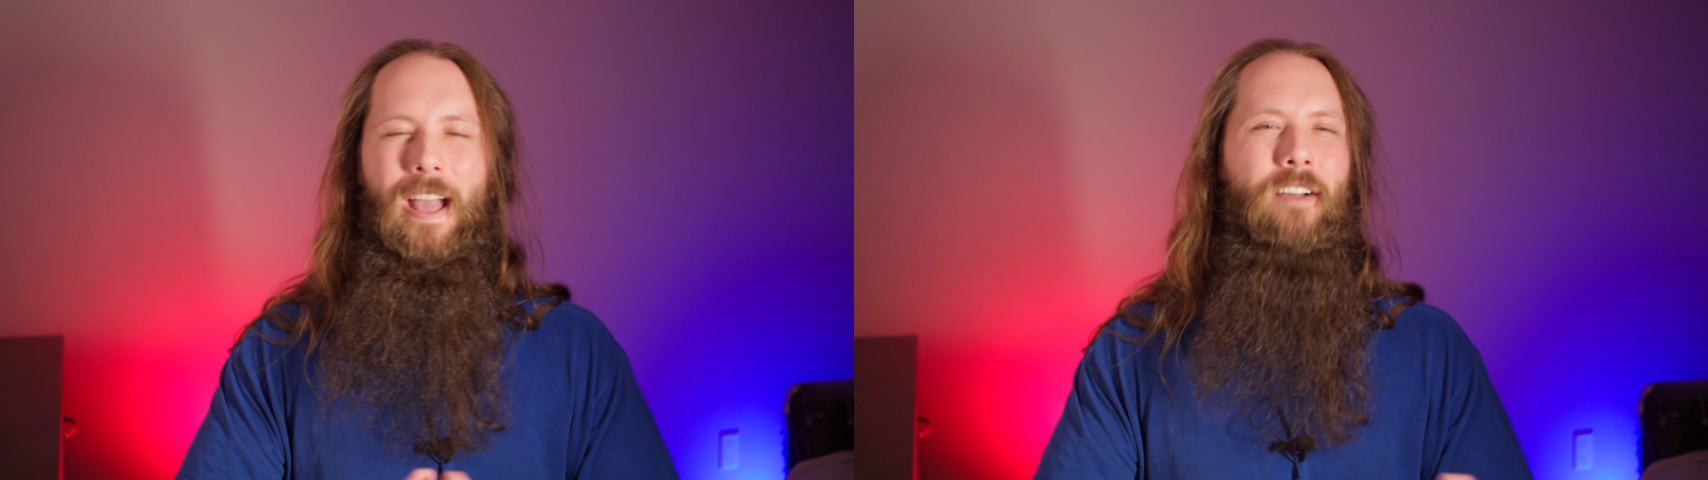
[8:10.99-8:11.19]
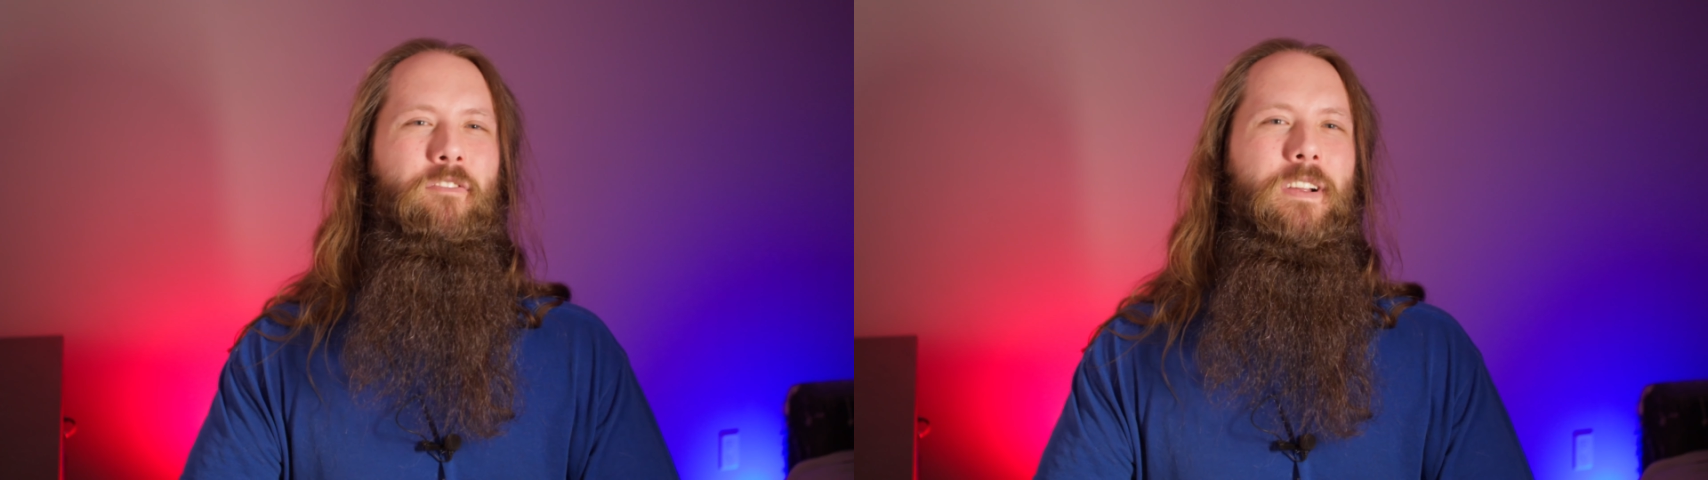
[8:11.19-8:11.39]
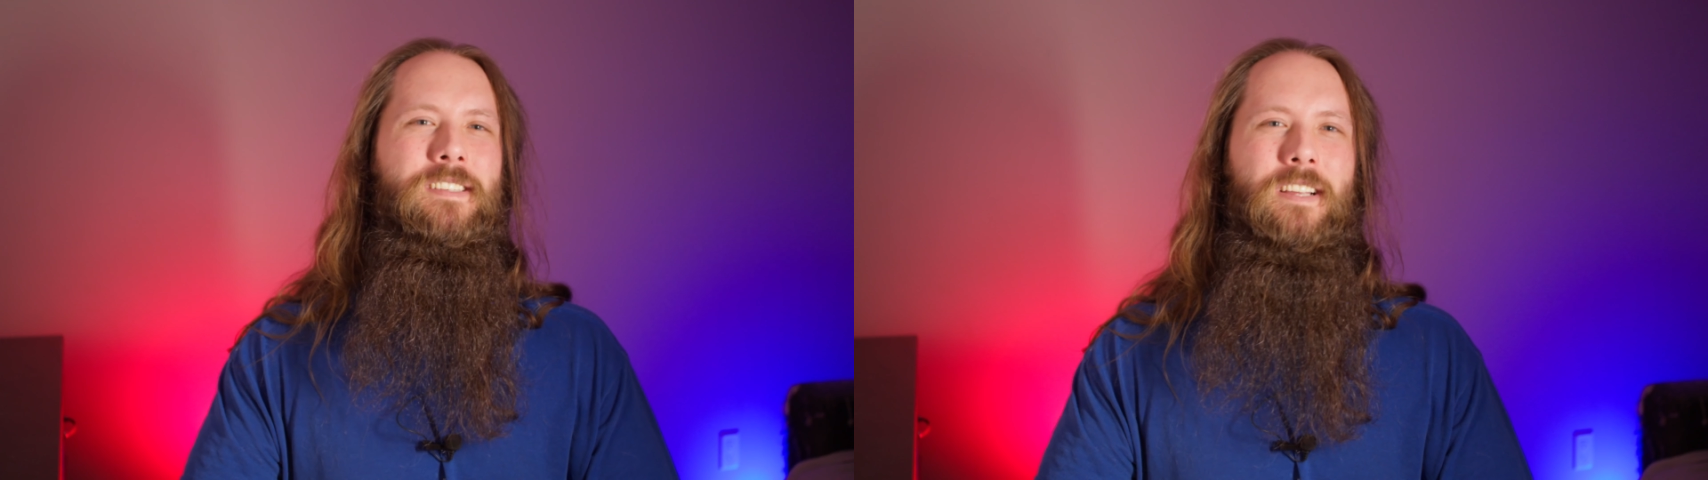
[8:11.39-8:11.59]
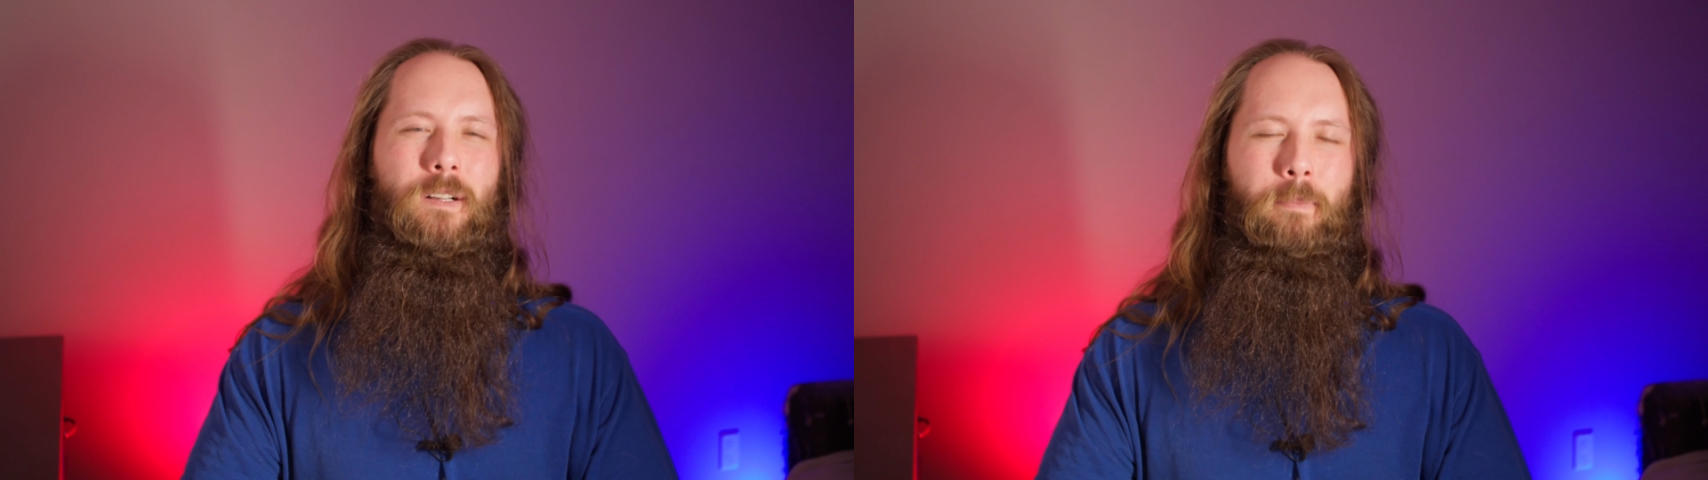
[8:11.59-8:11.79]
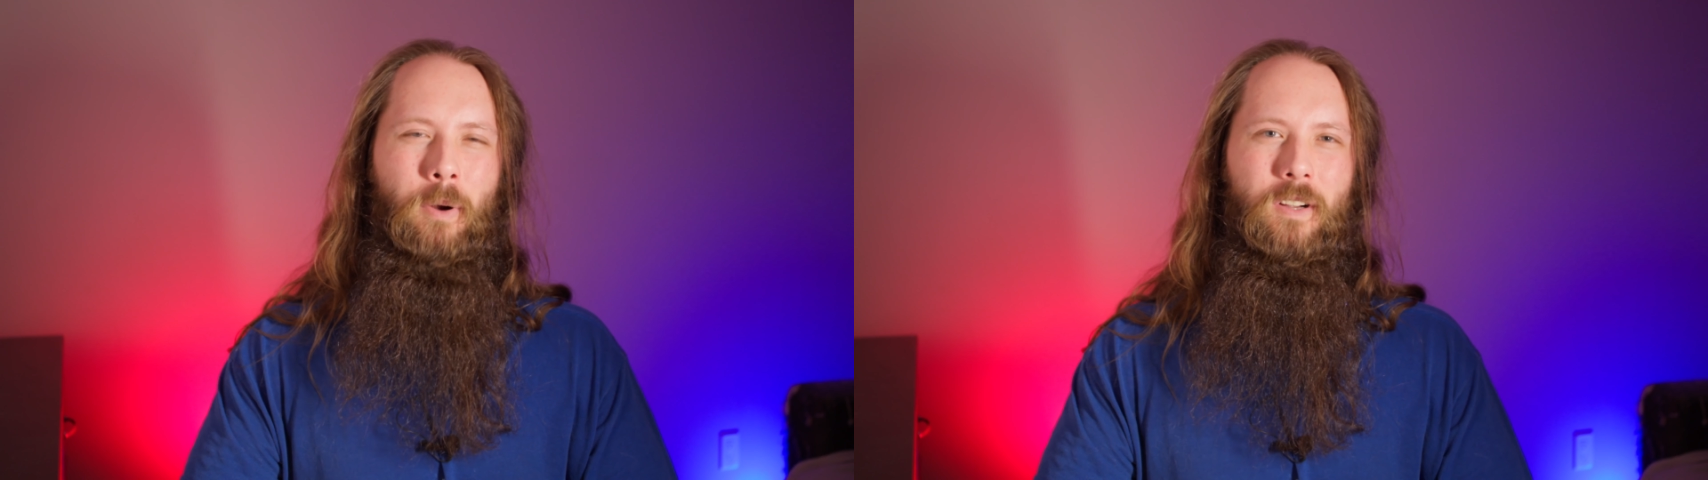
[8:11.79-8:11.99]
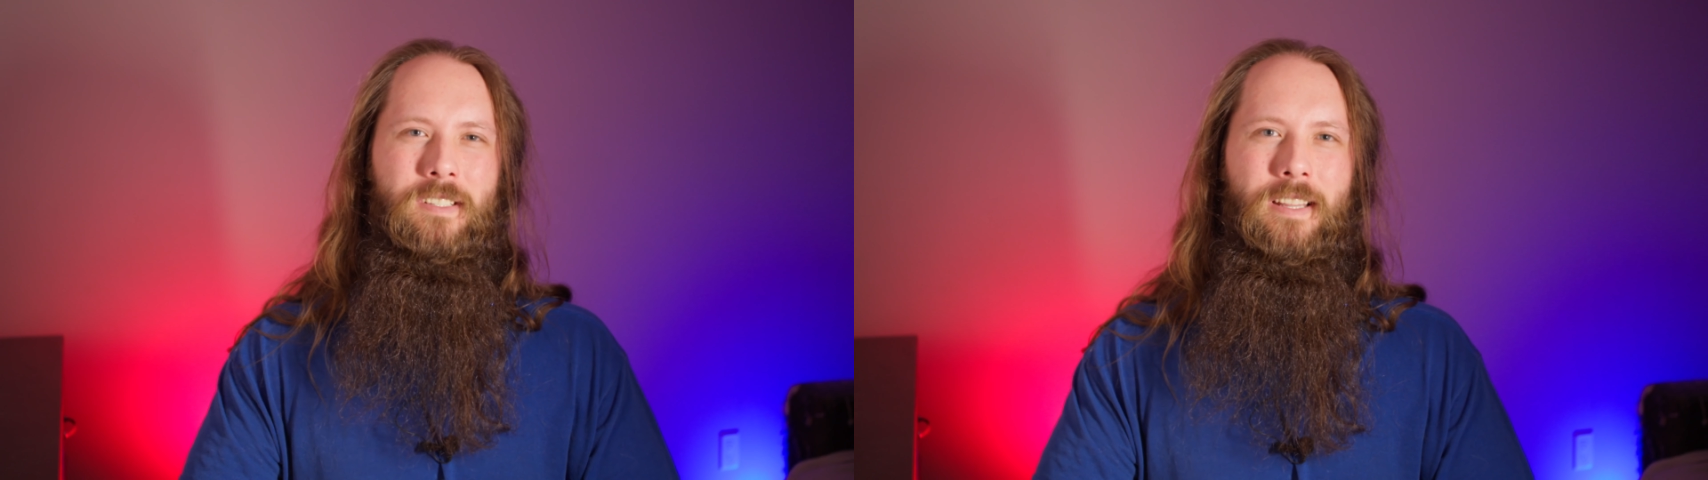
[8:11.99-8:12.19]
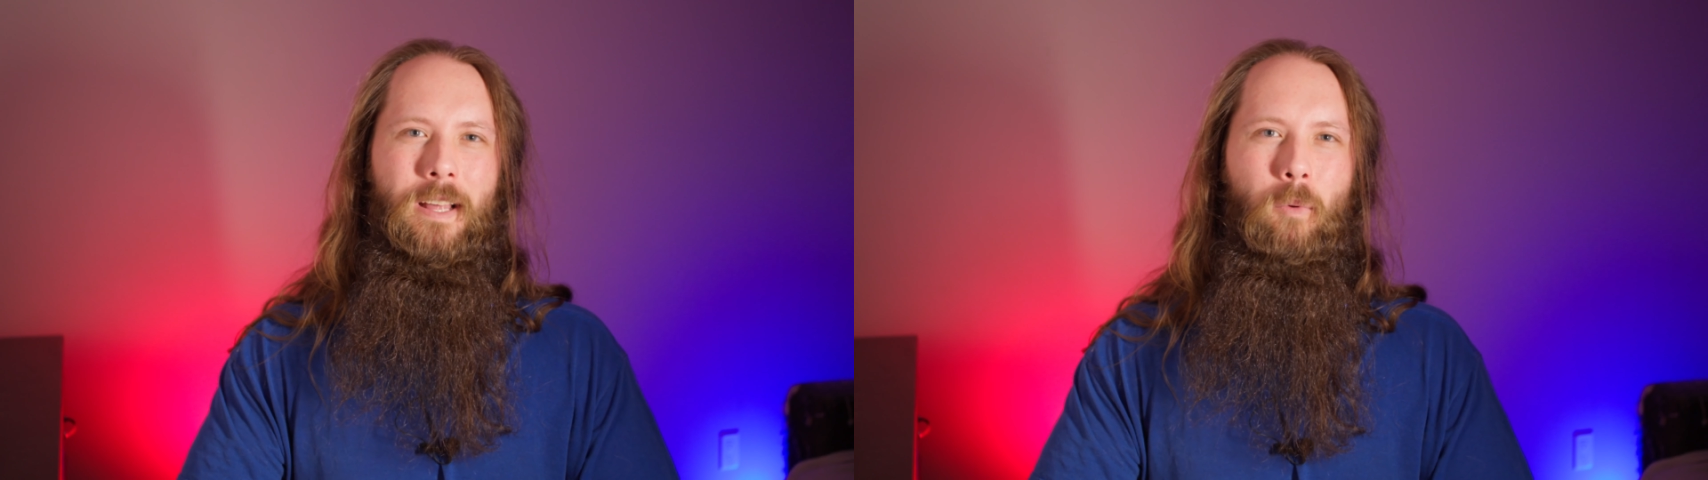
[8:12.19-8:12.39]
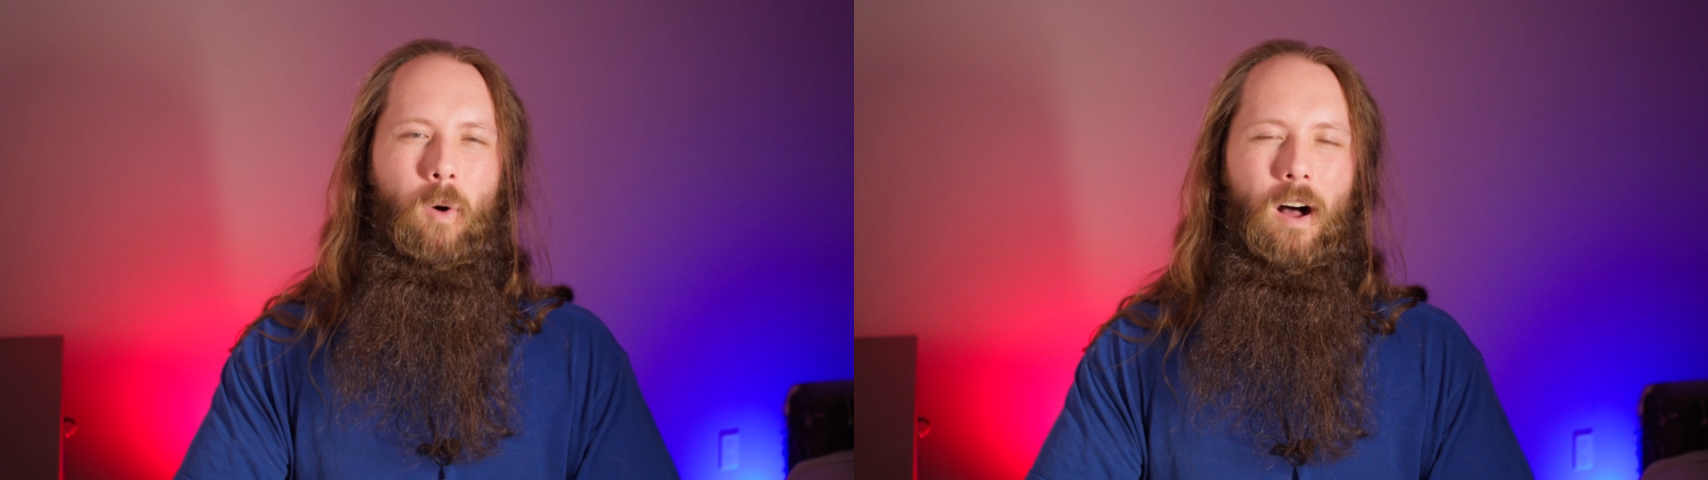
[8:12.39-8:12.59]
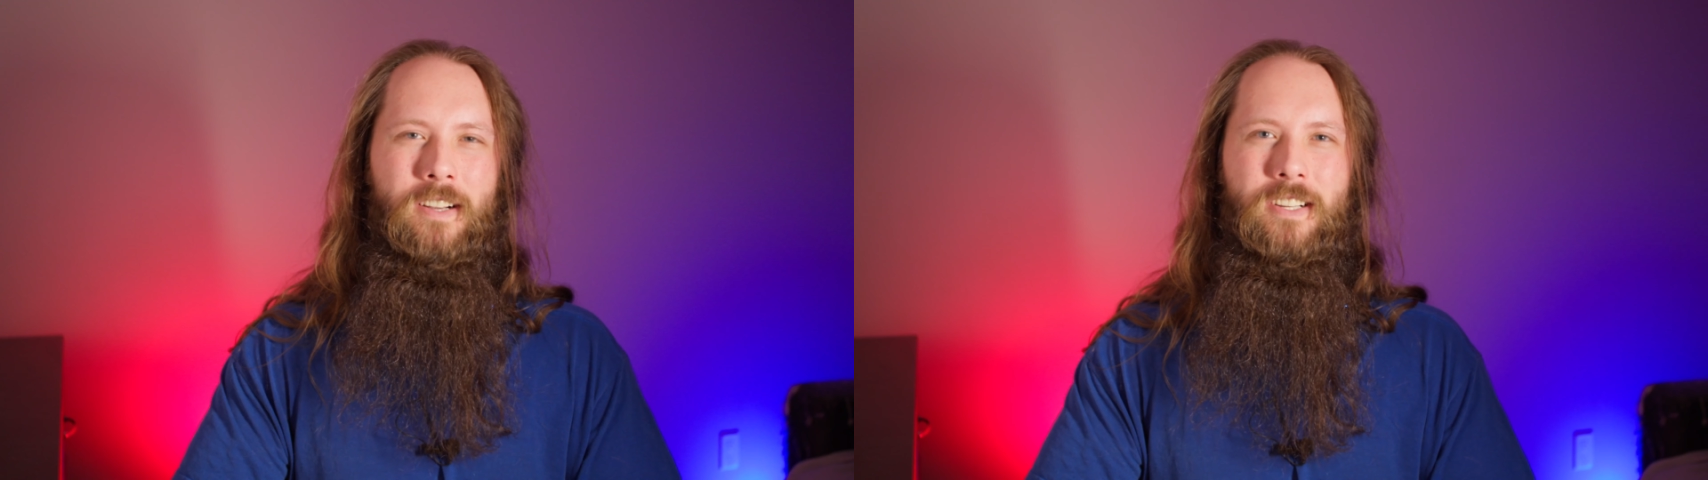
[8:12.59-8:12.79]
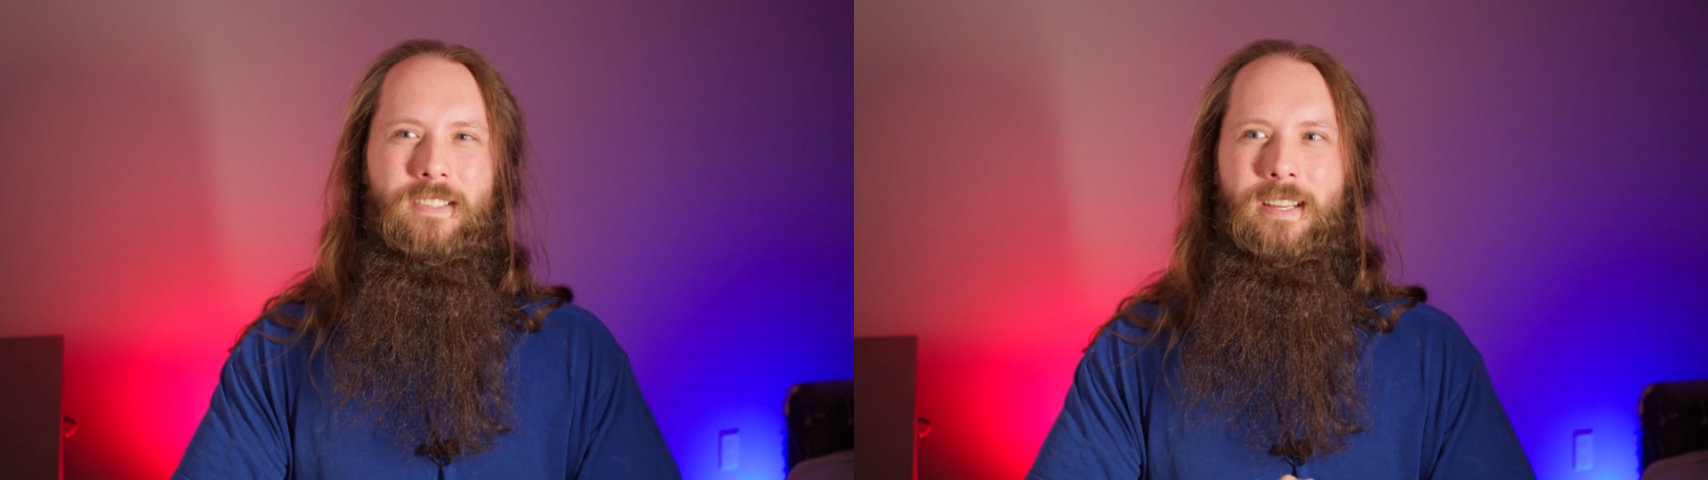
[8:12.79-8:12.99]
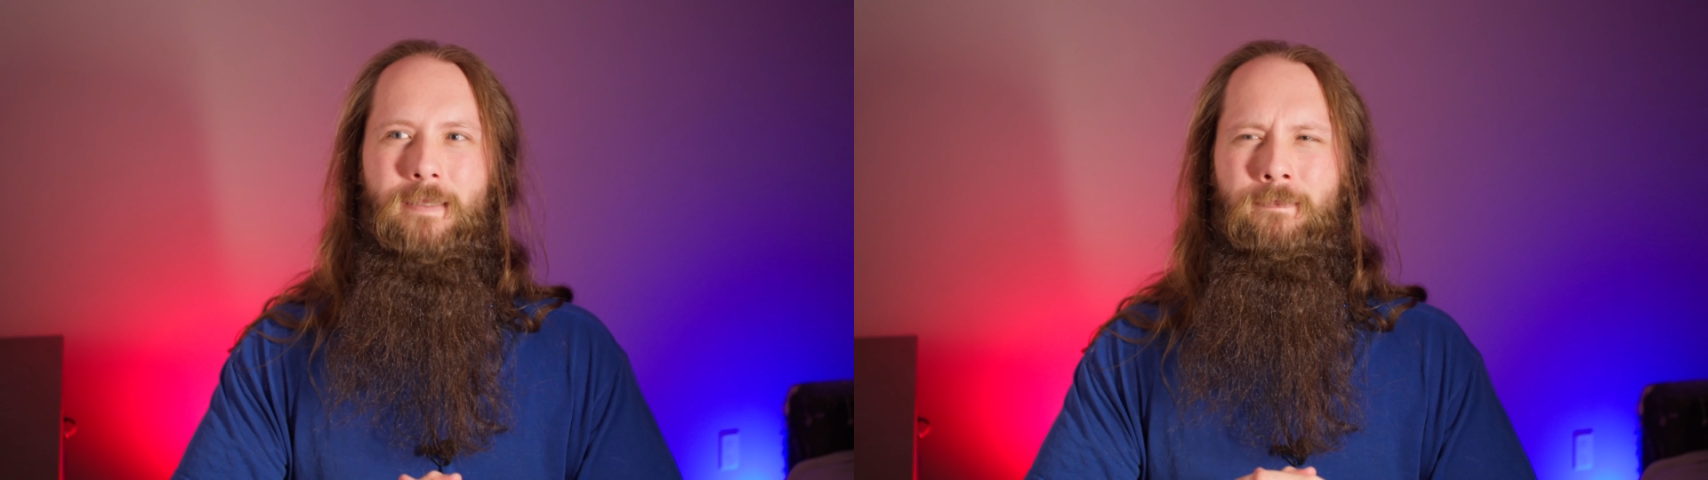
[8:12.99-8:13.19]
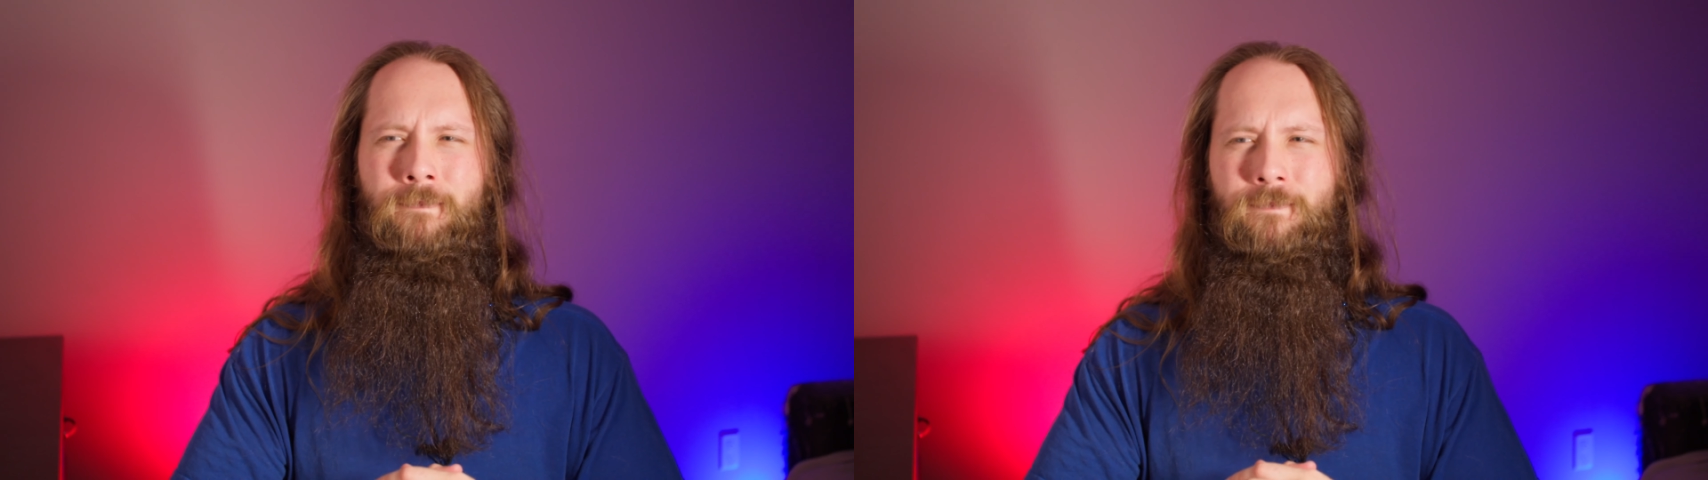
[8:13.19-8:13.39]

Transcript: every single person that watches it